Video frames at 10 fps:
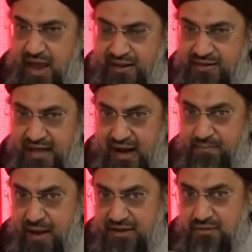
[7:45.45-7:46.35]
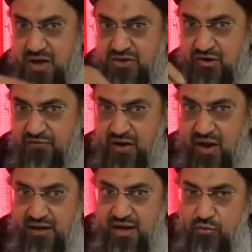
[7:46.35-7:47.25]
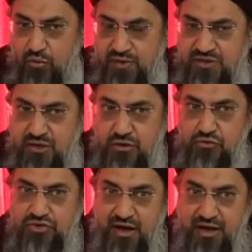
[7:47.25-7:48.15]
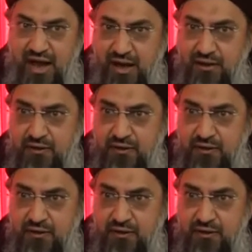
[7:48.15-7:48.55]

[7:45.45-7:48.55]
and then by the mercy of Allah they will be sent into Jannah.